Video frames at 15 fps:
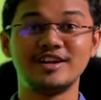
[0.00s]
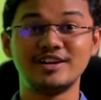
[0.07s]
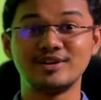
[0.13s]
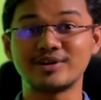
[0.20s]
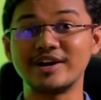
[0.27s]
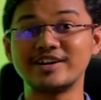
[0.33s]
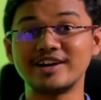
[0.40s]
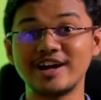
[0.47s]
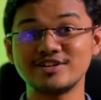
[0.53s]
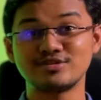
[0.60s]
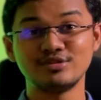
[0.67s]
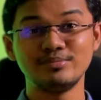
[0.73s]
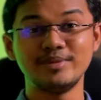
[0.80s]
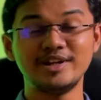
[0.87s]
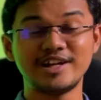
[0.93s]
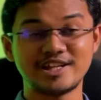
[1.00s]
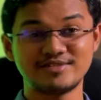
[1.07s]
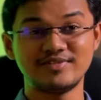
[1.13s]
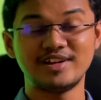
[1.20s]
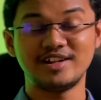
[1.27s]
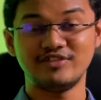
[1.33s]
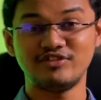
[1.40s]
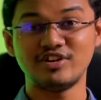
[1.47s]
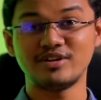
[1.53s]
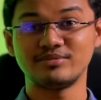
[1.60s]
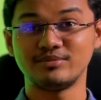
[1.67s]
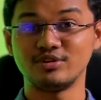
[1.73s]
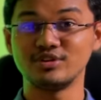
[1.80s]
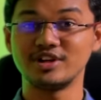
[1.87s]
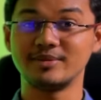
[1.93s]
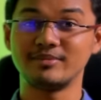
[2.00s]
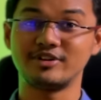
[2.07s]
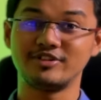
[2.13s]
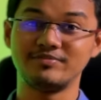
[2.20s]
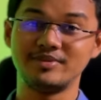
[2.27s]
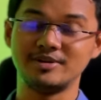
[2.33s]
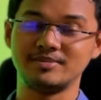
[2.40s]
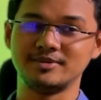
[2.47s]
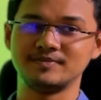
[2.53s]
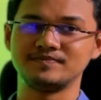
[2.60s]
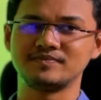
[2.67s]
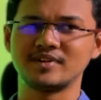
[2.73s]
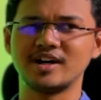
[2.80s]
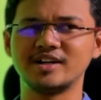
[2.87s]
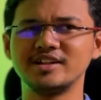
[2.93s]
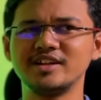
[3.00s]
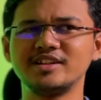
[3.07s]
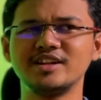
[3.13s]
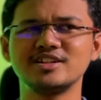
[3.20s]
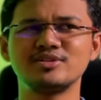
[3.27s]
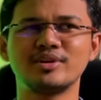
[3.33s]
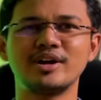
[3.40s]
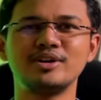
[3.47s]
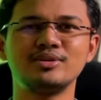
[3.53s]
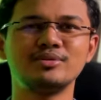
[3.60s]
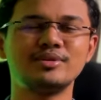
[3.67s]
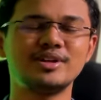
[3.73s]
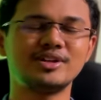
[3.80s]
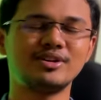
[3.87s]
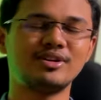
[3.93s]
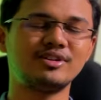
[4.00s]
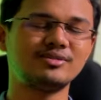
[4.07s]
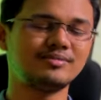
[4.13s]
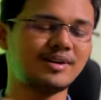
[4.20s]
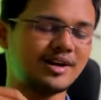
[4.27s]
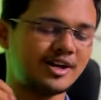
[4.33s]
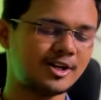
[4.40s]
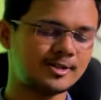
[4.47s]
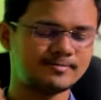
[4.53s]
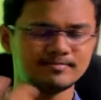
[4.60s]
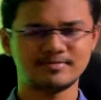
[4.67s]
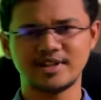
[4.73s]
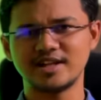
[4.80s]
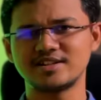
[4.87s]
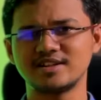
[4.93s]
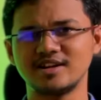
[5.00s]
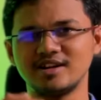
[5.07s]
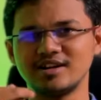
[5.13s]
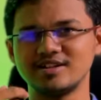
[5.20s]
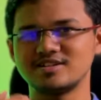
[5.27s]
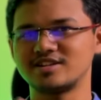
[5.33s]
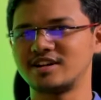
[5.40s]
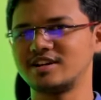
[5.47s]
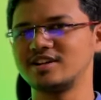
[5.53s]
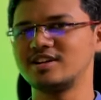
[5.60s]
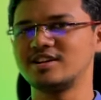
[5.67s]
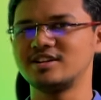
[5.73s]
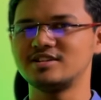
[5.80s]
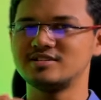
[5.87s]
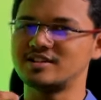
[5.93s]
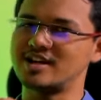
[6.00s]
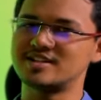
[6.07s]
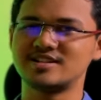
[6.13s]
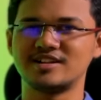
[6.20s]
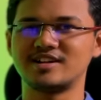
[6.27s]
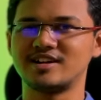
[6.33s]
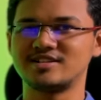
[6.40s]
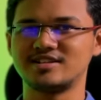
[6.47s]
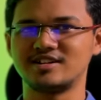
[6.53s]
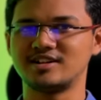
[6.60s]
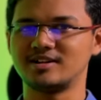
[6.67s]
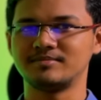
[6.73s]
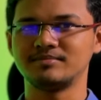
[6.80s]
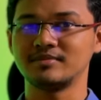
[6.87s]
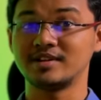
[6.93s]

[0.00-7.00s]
you can try zoom meet as well if you are more number of people other things you can do it on our lecture studies etc etc